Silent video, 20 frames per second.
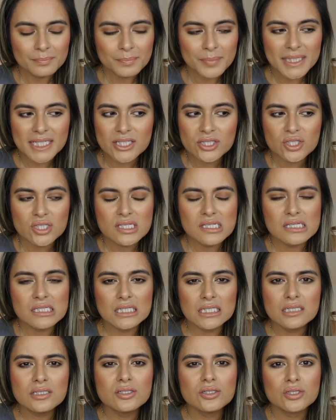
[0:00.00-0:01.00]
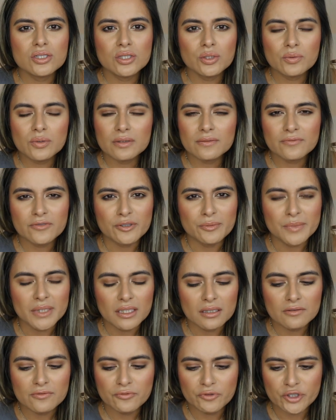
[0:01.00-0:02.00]
but it just didn't do it for
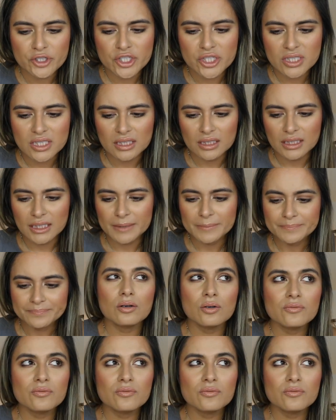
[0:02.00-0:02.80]
me, unfortunately.